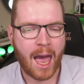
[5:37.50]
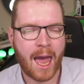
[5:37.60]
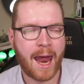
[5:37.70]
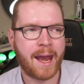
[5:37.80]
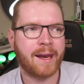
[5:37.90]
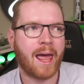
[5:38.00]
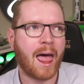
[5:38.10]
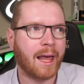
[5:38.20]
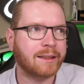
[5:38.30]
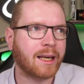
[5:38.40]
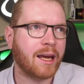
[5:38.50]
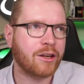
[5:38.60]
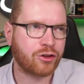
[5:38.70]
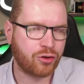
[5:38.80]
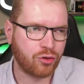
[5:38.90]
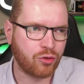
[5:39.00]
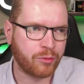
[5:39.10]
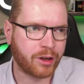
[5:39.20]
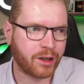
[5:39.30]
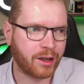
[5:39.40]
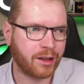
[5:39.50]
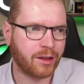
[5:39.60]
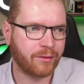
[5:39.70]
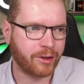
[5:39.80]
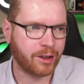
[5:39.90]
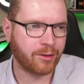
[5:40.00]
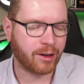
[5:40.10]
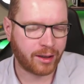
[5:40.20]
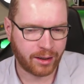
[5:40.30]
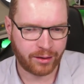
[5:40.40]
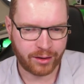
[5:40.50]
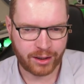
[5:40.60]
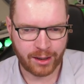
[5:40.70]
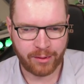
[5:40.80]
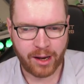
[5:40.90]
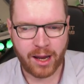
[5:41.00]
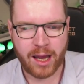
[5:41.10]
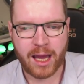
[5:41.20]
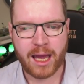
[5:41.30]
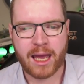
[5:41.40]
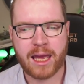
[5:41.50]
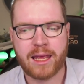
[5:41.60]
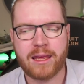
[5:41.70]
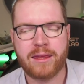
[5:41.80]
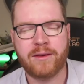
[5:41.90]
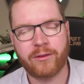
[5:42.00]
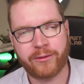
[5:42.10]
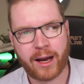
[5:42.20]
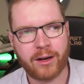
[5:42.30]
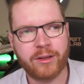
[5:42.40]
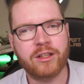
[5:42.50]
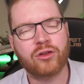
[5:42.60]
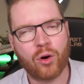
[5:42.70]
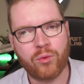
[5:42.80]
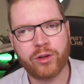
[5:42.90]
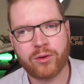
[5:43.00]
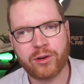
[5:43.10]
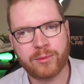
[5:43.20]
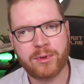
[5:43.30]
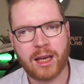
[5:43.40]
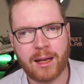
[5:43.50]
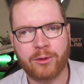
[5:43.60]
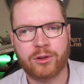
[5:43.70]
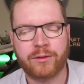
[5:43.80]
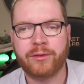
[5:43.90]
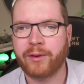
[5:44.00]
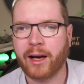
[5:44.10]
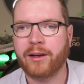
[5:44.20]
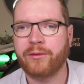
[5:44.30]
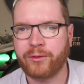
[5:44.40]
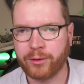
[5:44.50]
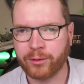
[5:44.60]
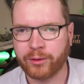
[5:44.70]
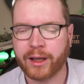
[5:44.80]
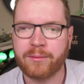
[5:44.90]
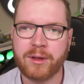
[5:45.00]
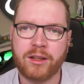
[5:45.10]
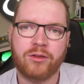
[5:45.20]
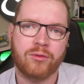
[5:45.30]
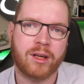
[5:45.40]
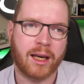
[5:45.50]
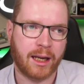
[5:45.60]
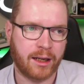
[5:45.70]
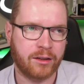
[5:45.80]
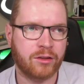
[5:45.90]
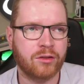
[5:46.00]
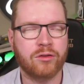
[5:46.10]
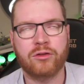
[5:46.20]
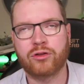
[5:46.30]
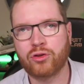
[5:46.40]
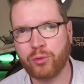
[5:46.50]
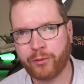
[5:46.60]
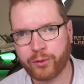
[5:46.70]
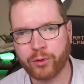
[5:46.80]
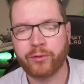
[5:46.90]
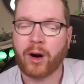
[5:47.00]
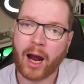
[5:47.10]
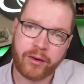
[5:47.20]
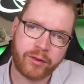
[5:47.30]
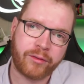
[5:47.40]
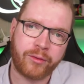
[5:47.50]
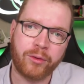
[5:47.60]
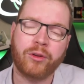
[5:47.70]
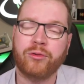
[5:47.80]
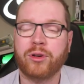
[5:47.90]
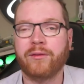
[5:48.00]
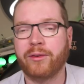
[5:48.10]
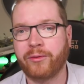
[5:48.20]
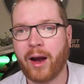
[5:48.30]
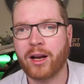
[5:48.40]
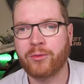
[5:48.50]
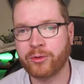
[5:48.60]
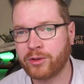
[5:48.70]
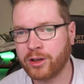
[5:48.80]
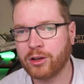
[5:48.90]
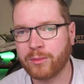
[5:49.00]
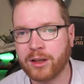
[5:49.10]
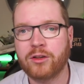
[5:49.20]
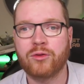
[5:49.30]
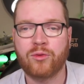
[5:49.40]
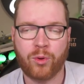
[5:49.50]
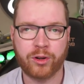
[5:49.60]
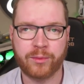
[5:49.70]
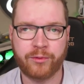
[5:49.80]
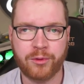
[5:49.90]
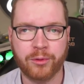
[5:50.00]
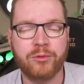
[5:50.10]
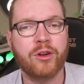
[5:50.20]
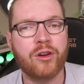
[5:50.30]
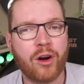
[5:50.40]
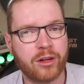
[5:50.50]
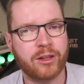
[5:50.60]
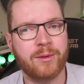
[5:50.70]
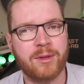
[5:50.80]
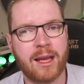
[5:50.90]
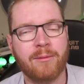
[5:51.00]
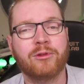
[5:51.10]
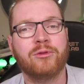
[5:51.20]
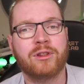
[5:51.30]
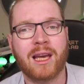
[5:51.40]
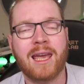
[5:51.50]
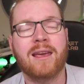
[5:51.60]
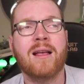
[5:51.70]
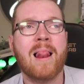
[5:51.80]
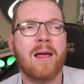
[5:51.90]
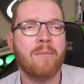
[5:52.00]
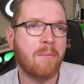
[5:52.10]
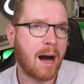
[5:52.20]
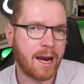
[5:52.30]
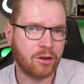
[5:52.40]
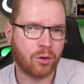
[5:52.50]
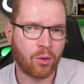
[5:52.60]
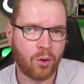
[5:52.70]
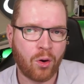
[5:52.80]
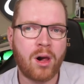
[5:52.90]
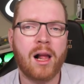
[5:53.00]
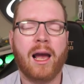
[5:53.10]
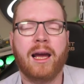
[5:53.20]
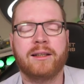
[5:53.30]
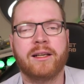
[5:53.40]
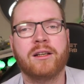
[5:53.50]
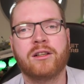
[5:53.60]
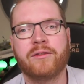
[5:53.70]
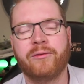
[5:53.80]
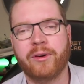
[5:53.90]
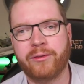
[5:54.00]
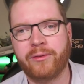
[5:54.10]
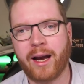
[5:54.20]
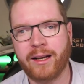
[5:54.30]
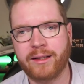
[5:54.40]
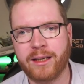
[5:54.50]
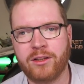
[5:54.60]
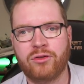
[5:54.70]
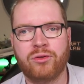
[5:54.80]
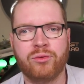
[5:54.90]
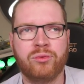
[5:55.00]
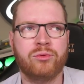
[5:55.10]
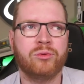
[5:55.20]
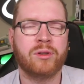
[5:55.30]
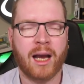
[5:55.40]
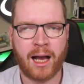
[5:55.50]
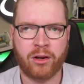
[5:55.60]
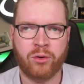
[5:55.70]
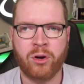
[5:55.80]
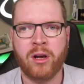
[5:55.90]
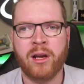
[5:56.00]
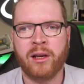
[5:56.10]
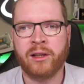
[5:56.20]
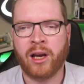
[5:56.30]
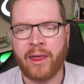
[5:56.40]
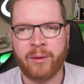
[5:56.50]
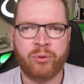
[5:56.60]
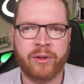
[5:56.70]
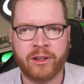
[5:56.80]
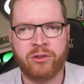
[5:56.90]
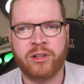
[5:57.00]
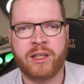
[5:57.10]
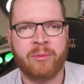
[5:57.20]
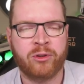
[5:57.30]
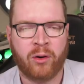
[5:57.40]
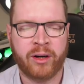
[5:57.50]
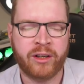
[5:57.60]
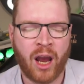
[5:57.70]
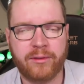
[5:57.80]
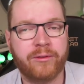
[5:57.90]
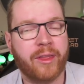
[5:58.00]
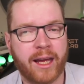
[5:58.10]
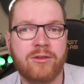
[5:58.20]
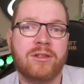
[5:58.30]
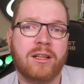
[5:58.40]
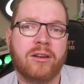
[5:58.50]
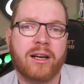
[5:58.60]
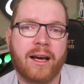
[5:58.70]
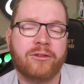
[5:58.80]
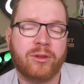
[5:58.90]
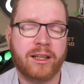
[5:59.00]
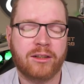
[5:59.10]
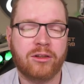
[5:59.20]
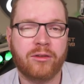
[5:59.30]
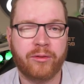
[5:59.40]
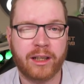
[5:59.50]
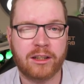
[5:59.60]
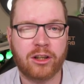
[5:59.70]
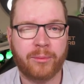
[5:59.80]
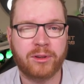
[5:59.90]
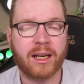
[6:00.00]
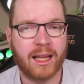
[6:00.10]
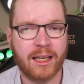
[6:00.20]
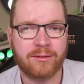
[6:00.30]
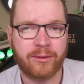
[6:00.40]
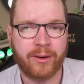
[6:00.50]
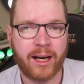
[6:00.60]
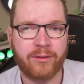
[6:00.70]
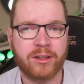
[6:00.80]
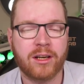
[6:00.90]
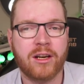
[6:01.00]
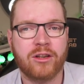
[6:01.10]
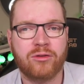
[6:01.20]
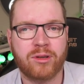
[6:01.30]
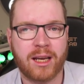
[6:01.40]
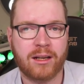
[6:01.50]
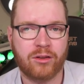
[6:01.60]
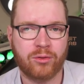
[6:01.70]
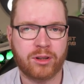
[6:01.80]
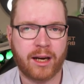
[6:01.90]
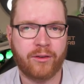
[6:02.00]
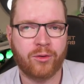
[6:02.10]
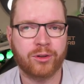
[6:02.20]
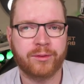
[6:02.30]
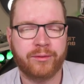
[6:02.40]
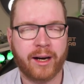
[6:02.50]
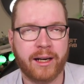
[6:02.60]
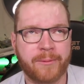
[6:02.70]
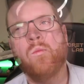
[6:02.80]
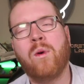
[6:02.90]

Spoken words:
And as I assumed in the video I did on this ship, the refinery is only going to be able to refine fuel. That means you can scoop fuel for hydrogen fuel, or you can refine quantinium into quantum fuel. You're not going to be able to take mined ore and then refine it into cargo and then put it into the ship storage. For that, you're still going to have to head to the rest stops that has refineries to get those kind of ores refined.